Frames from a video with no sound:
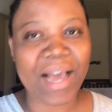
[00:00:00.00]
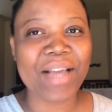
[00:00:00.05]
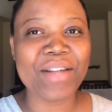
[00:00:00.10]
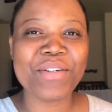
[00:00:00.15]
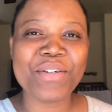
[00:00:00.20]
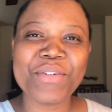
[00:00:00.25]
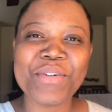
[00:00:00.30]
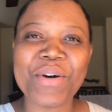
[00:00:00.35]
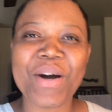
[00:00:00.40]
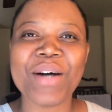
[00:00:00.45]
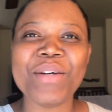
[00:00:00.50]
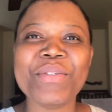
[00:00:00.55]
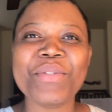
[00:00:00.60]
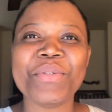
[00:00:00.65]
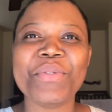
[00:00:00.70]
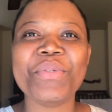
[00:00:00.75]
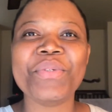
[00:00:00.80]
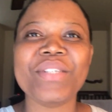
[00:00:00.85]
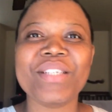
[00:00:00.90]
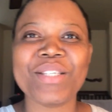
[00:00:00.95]
i don't know how to
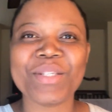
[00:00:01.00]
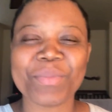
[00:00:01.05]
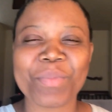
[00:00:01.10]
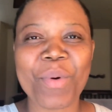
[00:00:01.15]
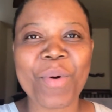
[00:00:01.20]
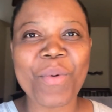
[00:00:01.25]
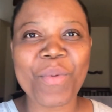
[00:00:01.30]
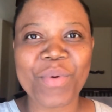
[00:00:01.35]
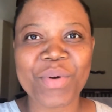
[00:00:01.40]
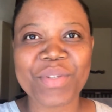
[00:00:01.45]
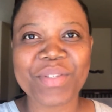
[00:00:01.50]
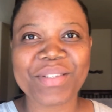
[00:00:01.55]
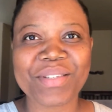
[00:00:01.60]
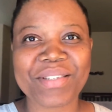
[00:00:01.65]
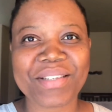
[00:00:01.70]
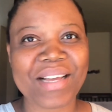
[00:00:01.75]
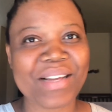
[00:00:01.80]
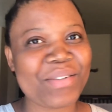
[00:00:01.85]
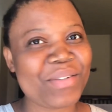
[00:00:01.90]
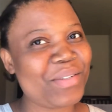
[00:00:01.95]
do the small ones
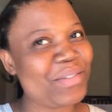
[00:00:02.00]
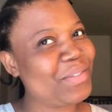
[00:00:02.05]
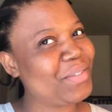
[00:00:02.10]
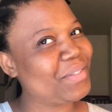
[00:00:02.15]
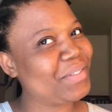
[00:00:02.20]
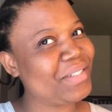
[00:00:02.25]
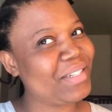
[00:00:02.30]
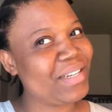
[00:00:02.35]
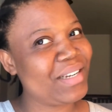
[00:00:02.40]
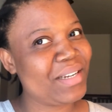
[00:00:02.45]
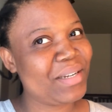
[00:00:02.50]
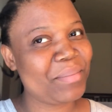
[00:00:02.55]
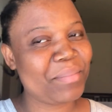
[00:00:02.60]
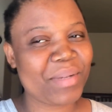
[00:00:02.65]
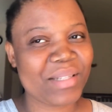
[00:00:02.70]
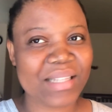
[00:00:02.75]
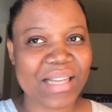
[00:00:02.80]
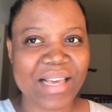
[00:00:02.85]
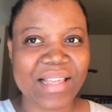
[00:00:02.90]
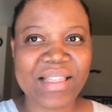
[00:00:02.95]
i don't know
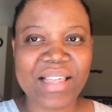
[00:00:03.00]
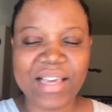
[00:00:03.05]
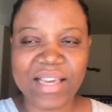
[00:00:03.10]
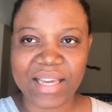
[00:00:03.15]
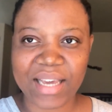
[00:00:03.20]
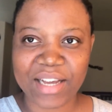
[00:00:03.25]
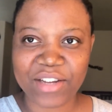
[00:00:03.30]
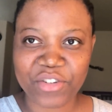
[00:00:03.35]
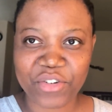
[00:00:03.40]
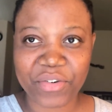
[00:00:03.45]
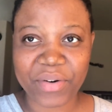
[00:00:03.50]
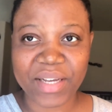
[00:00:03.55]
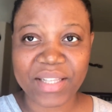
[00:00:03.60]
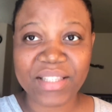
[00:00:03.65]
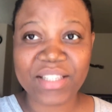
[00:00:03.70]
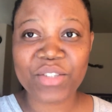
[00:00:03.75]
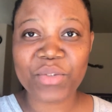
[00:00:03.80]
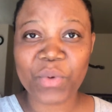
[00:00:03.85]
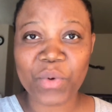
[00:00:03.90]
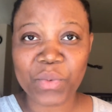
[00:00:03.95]
but i think i tried
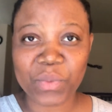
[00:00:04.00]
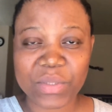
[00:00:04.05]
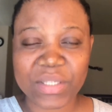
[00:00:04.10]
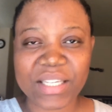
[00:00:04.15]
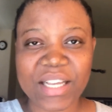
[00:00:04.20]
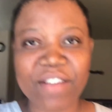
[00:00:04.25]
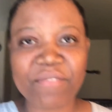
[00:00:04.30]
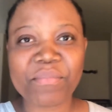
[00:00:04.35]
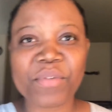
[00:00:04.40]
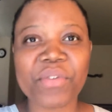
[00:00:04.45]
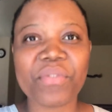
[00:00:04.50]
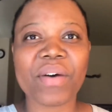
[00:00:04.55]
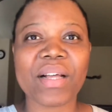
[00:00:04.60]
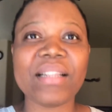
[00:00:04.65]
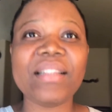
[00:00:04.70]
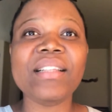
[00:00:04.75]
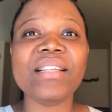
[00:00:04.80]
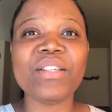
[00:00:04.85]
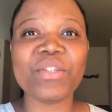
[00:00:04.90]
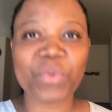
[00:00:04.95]
this one will serve me for at
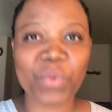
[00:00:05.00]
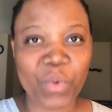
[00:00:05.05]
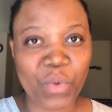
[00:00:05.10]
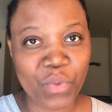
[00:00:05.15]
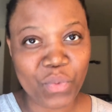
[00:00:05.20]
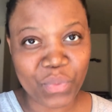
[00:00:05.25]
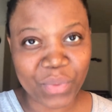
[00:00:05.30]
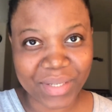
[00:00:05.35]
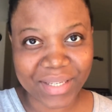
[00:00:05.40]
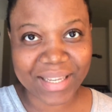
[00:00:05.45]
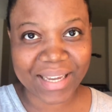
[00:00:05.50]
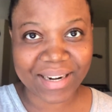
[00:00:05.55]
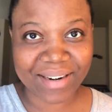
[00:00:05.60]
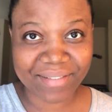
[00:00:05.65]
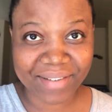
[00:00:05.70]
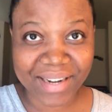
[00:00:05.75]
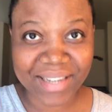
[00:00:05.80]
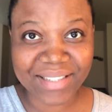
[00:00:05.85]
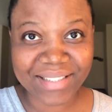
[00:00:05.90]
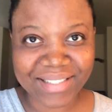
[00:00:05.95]
least one week
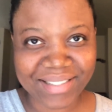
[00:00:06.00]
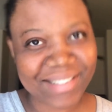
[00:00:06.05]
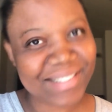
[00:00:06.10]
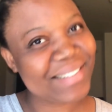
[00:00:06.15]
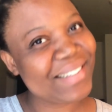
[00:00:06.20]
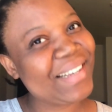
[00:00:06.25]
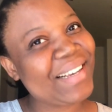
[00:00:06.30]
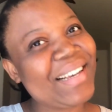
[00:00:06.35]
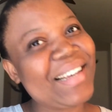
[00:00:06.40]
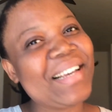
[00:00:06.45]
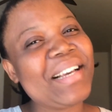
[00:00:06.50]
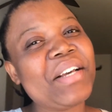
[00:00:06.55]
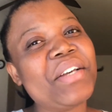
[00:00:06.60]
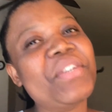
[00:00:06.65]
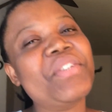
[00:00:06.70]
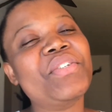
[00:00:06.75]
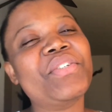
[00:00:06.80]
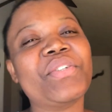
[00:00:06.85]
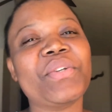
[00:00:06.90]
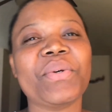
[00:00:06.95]
right
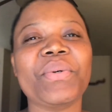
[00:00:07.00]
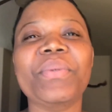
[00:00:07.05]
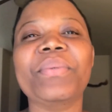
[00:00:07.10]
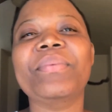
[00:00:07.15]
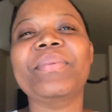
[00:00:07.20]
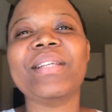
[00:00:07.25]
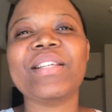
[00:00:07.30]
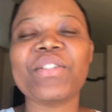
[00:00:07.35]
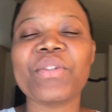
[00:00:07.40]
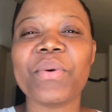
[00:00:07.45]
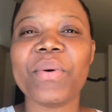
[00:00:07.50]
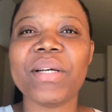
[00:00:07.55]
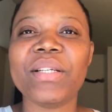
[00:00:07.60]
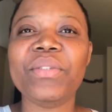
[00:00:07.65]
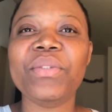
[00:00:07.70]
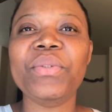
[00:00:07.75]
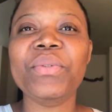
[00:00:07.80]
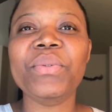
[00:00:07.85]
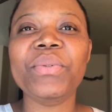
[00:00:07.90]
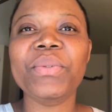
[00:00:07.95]
so let's go and
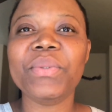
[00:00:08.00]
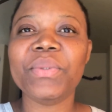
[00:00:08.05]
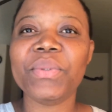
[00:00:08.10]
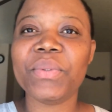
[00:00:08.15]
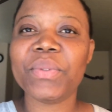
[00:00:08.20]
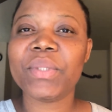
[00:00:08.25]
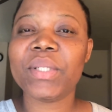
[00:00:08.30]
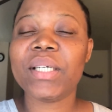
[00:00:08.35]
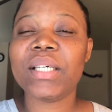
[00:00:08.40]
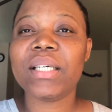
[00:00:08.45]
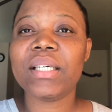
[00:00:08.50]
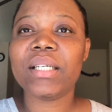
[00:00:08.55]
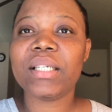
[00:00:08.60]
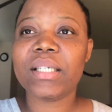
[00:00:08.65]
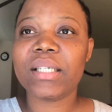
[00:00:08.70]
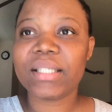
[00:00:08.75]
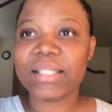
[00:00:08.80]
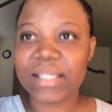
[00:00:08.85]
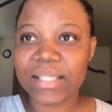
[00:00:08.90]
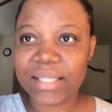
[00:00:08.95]
do
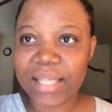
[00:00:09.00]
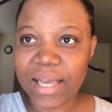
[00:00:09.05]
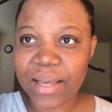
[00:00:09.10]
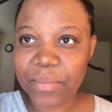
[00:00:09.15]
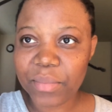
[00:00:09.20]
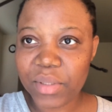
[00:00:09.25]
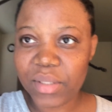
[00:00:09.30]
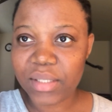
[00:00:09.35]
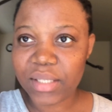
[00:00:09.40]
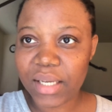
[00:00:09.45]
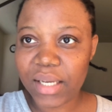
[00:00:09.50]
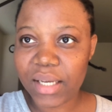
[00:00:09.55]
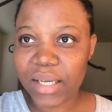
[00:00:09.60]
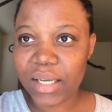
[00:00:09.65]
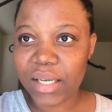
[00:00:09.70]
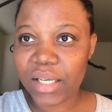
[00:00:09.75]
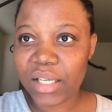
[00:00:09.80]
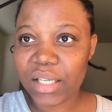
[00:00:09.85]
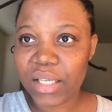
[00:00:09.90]
the time is a uh,